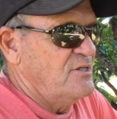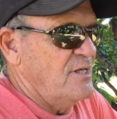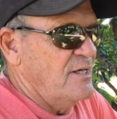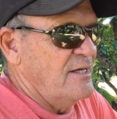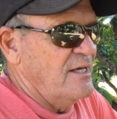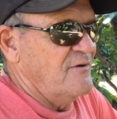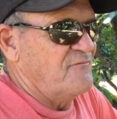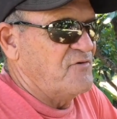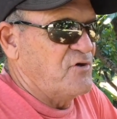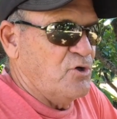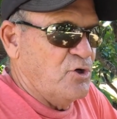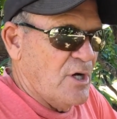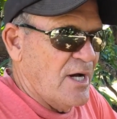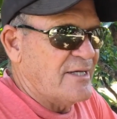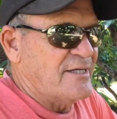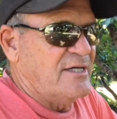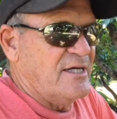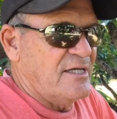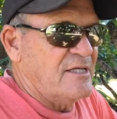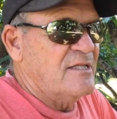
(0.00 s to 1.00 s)
If you're
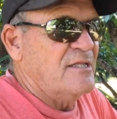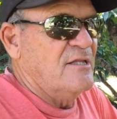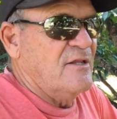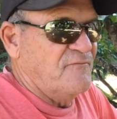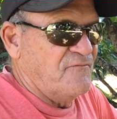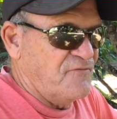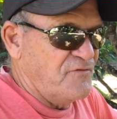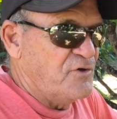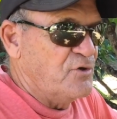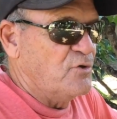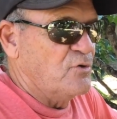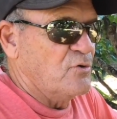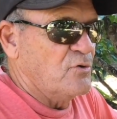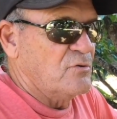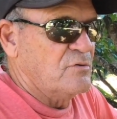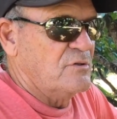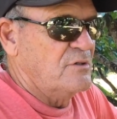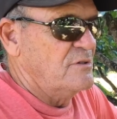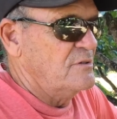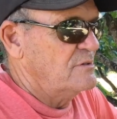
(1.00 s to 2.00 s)
not getting the
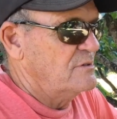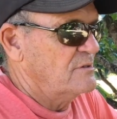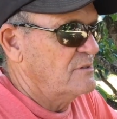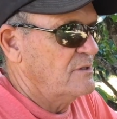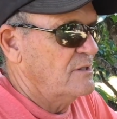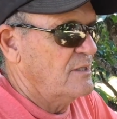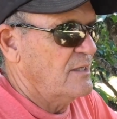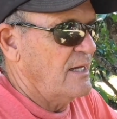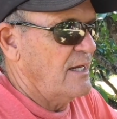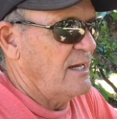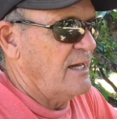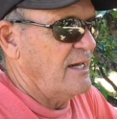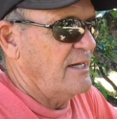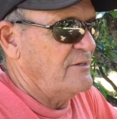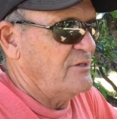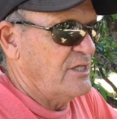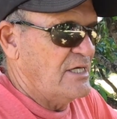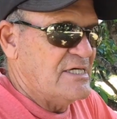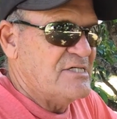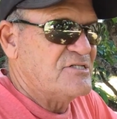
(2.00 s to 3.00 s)
fuel
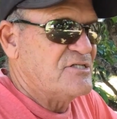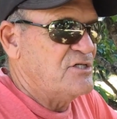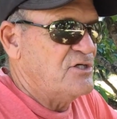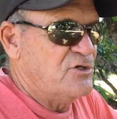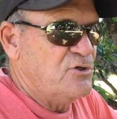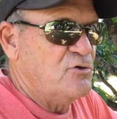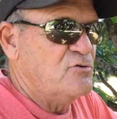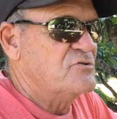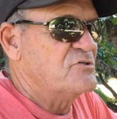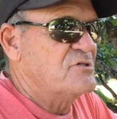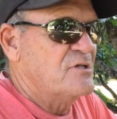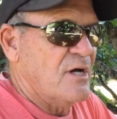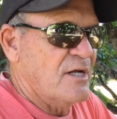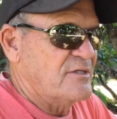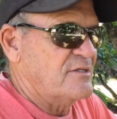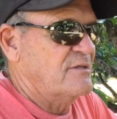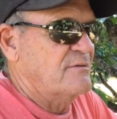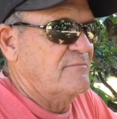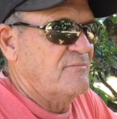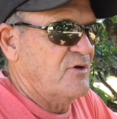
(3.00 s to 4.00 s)
and the ECU is not
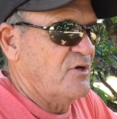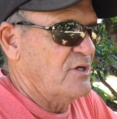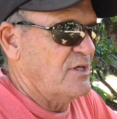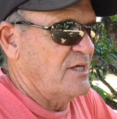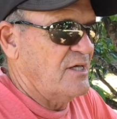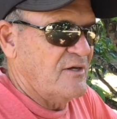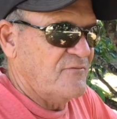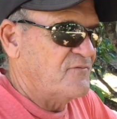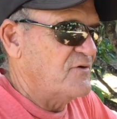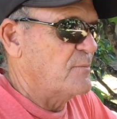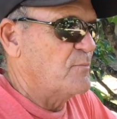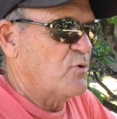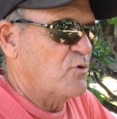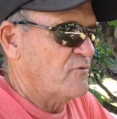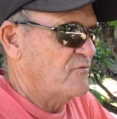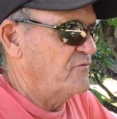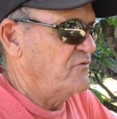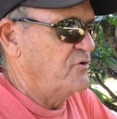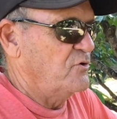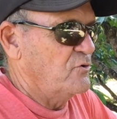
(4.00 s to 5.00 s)
going to give you more
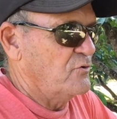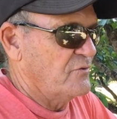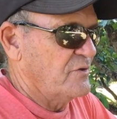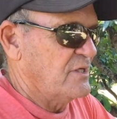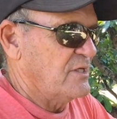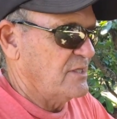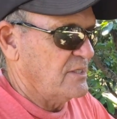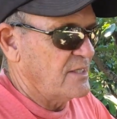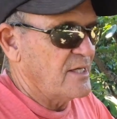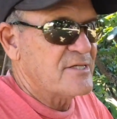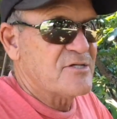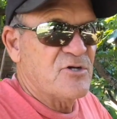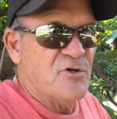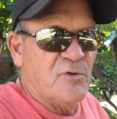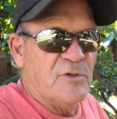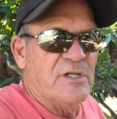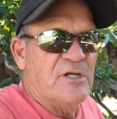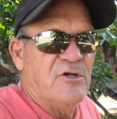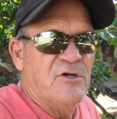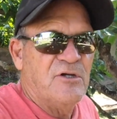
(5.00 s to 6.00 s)
fuel, then it doesn't do
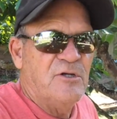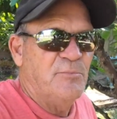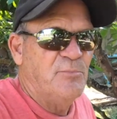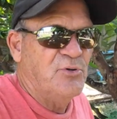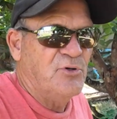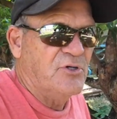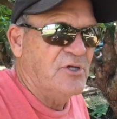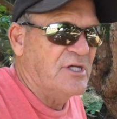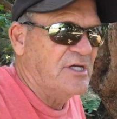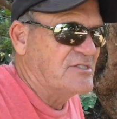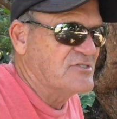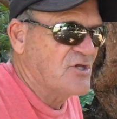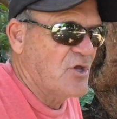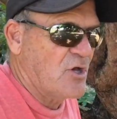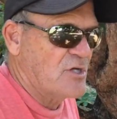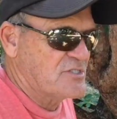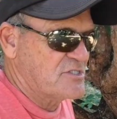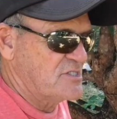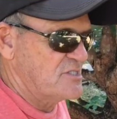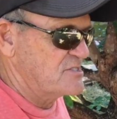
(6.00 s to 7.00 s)
any good to put an
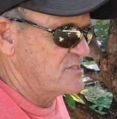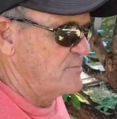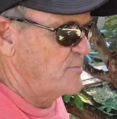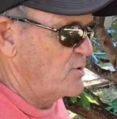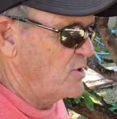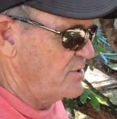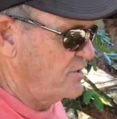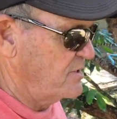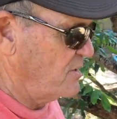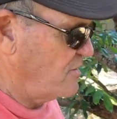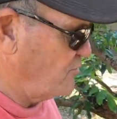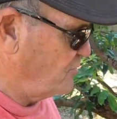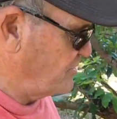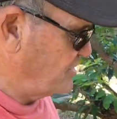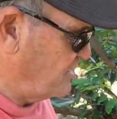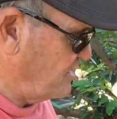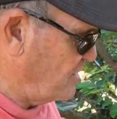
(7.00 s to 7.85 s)
exhaust system on there with an